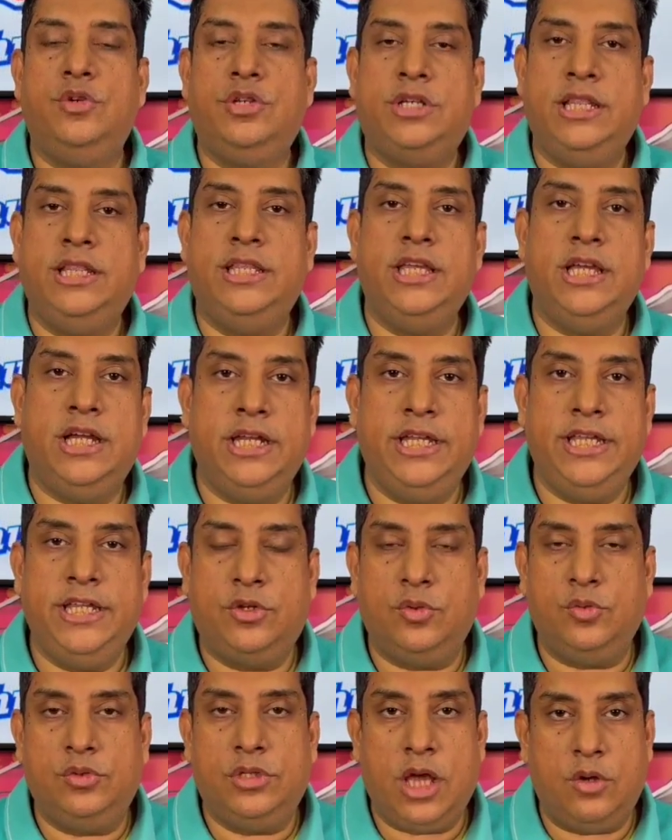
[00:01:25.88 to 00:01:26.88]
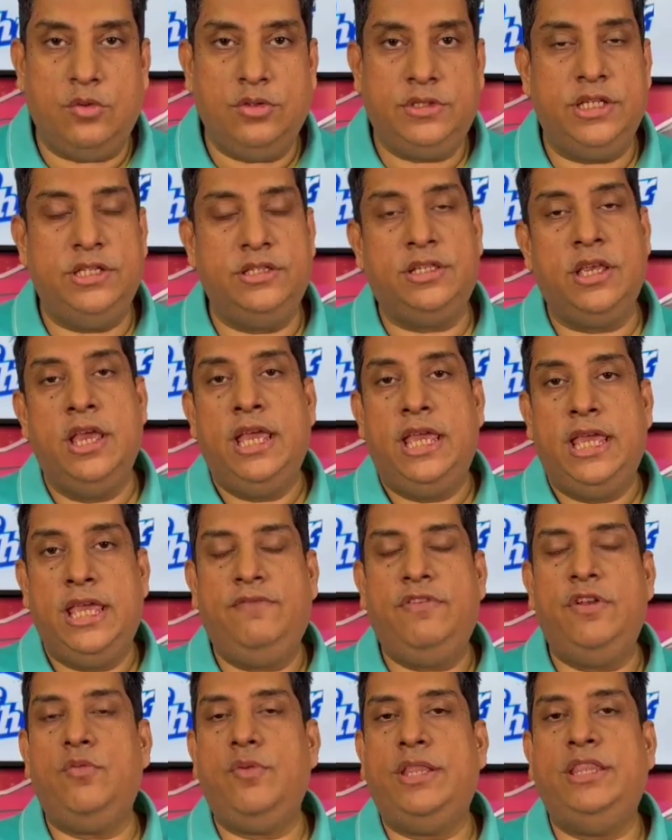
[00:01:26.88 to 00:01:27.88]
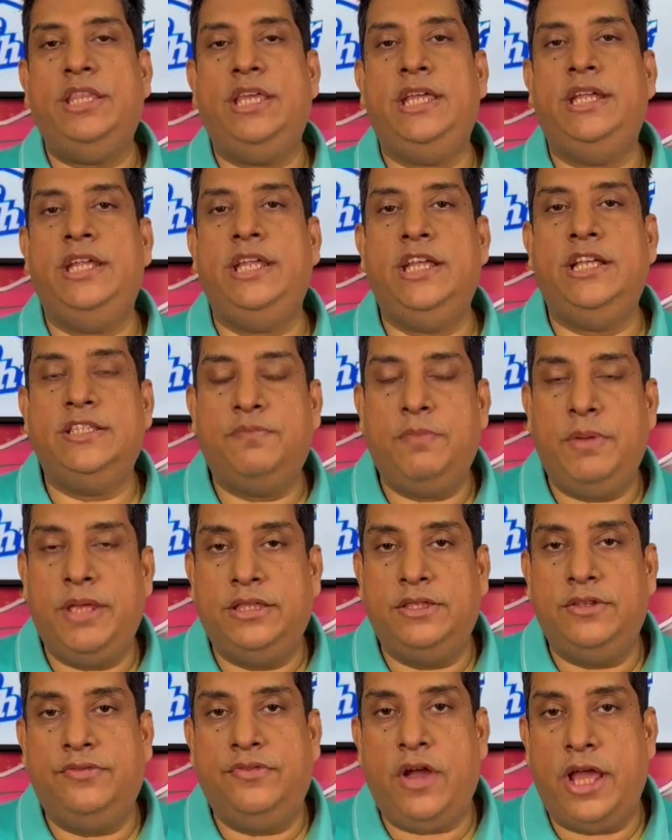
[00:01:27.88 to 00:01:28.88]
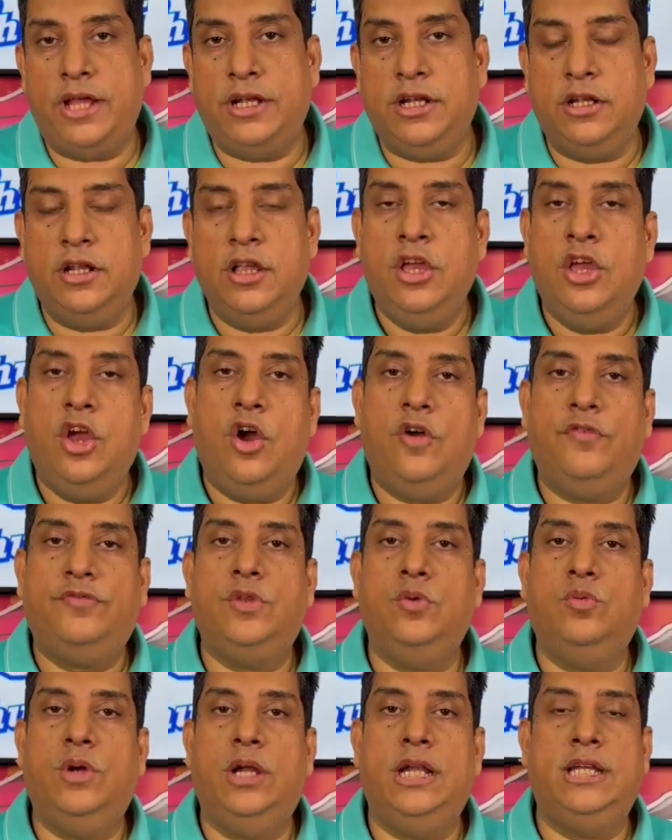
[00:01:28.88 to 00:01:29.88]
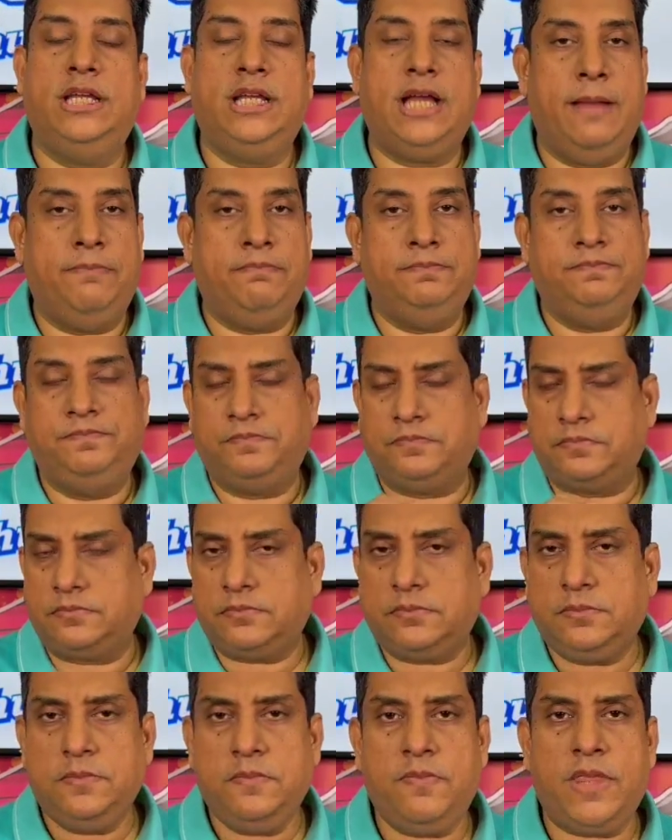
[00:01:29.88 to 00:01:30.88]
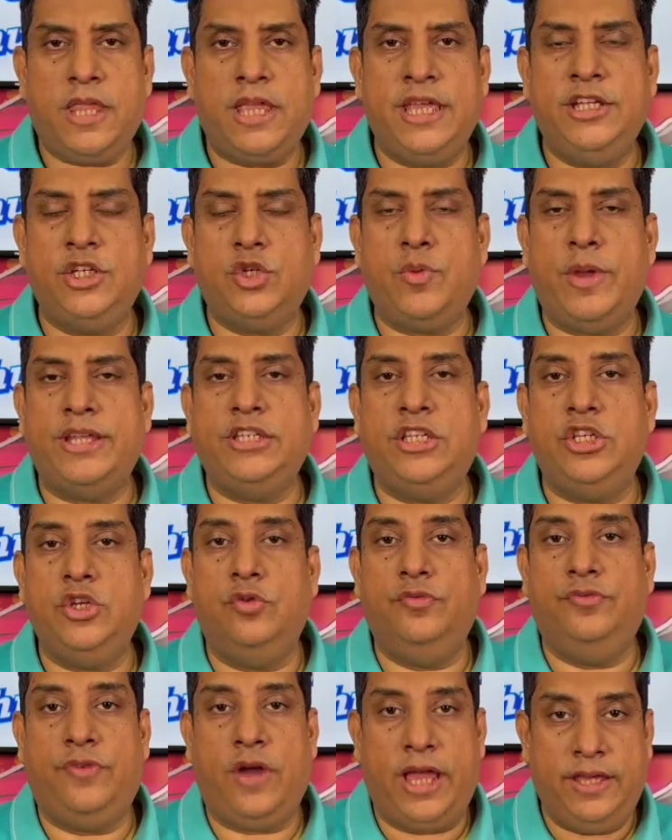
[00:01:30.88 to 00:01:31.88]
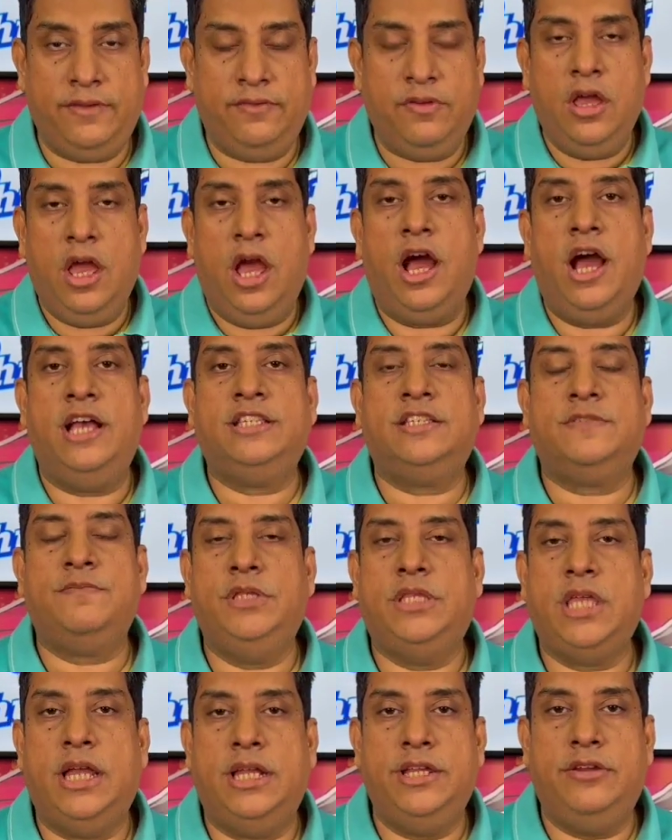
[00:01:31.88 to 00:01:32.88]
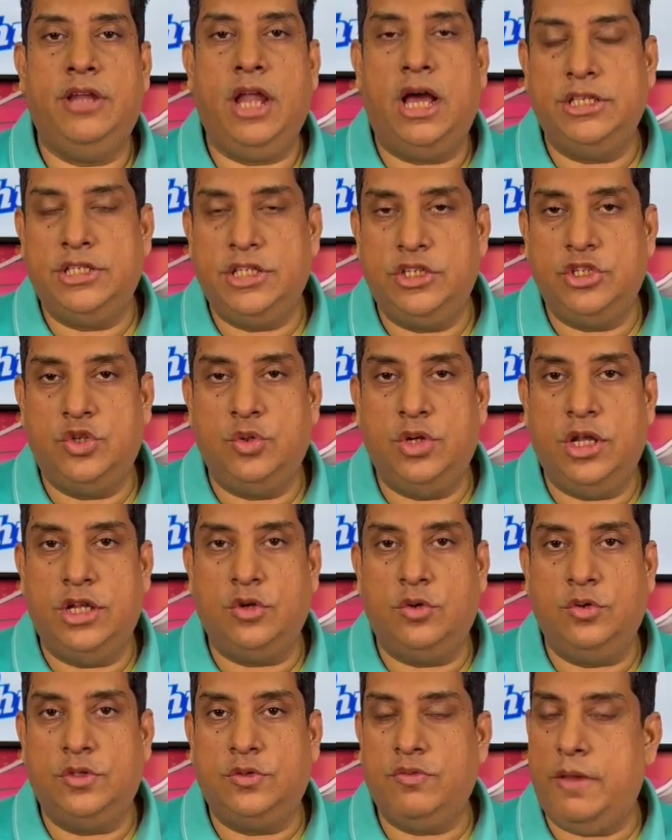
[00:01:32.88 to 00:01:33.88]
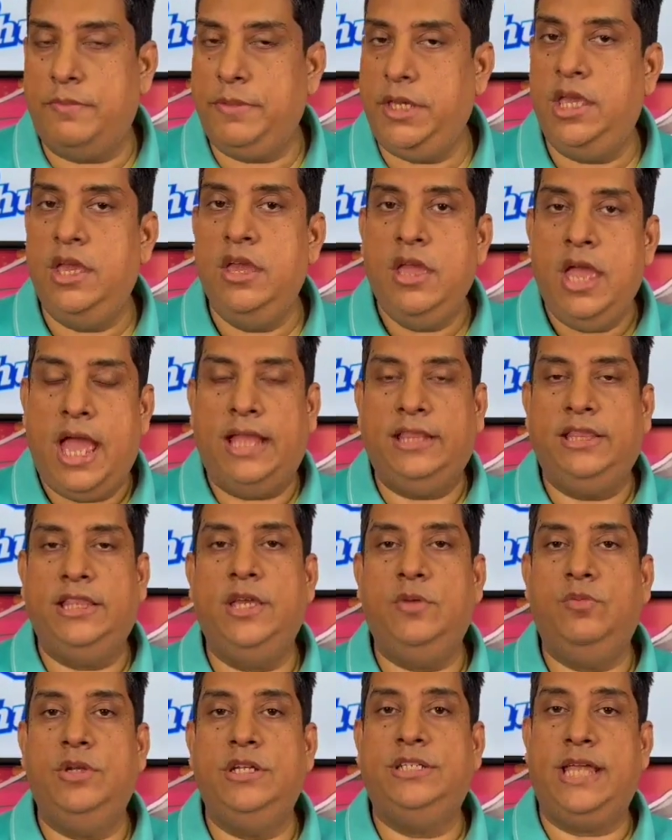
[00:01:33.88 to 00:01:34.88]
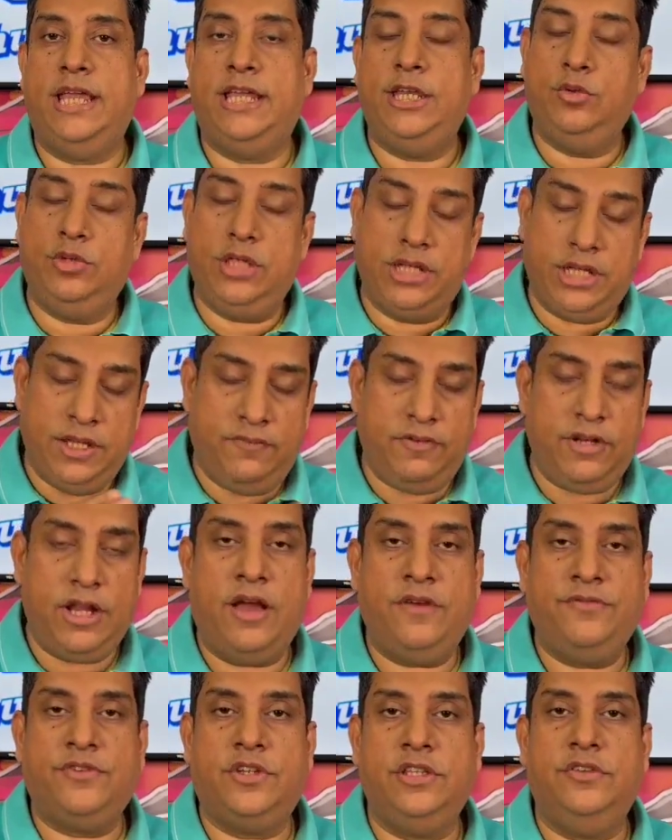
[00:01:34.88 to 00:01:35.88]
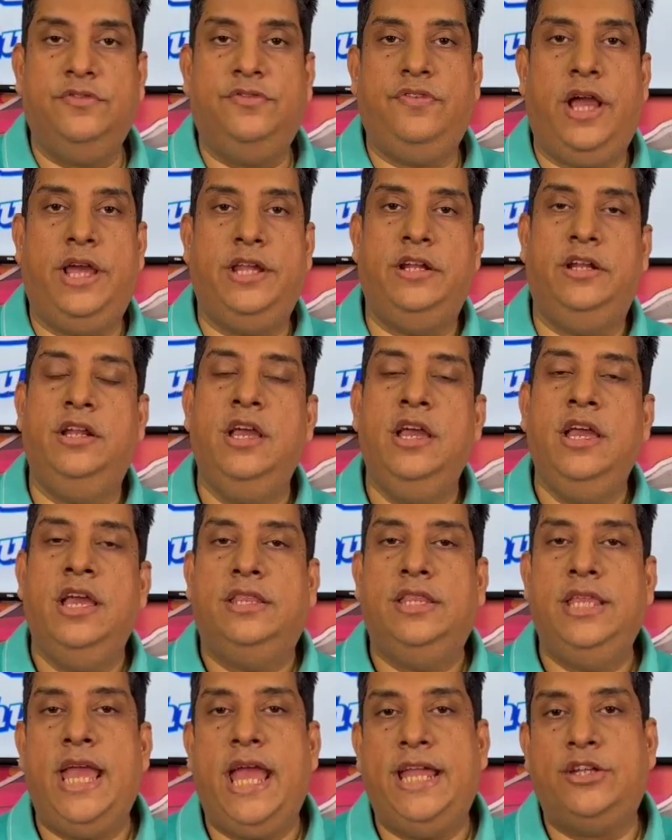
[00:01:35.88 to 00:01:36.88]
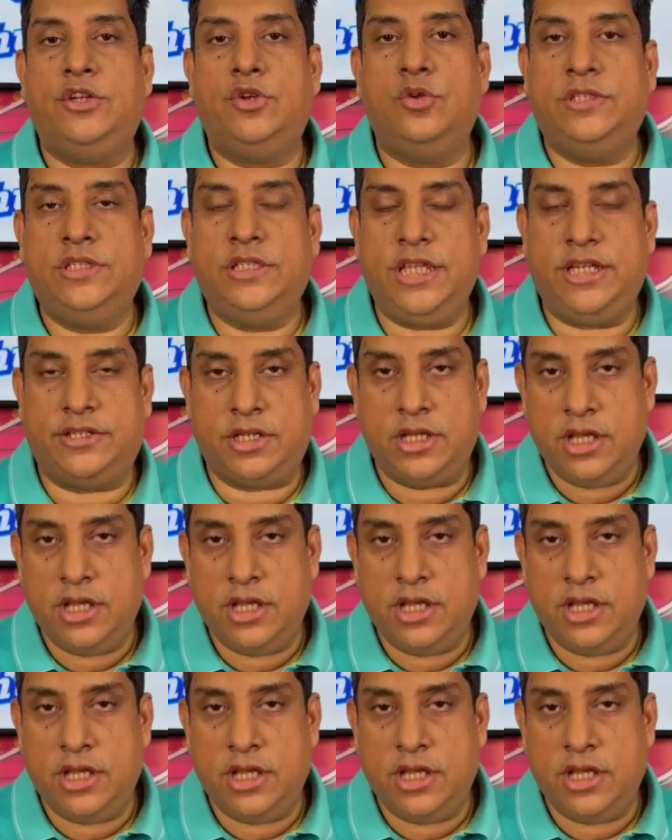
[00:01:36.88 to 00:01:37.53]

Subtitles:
till the early 2000s, even when the Indians made the final of the World Cup. In 2005, ask Mithali Raj and Jhulan Goswami, and they will tell you that even after the final, they had to sit